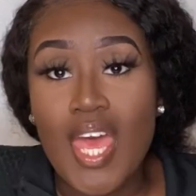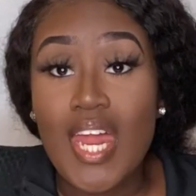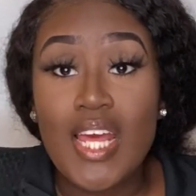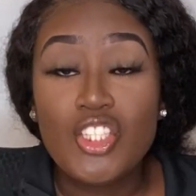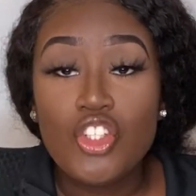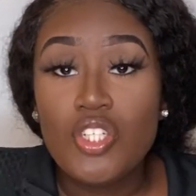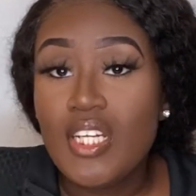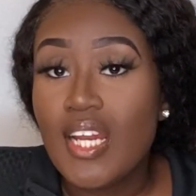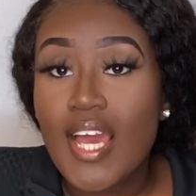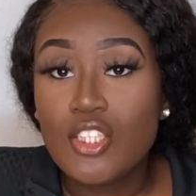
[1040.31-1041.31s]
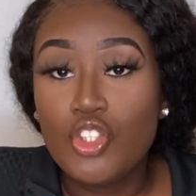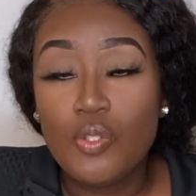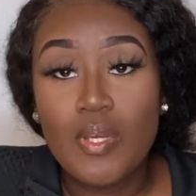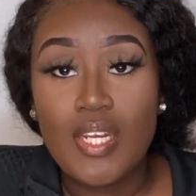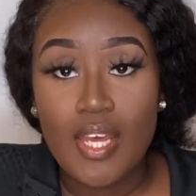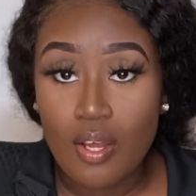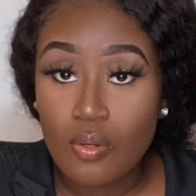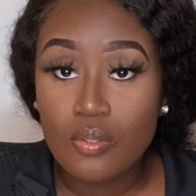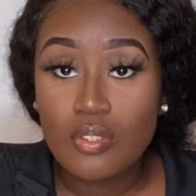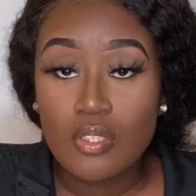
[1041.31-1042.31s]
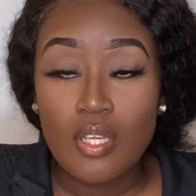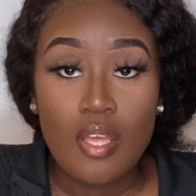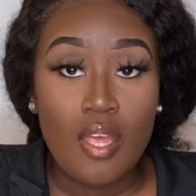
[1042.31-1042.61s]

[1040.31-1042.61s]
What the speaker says: And I genuinely like doing nails.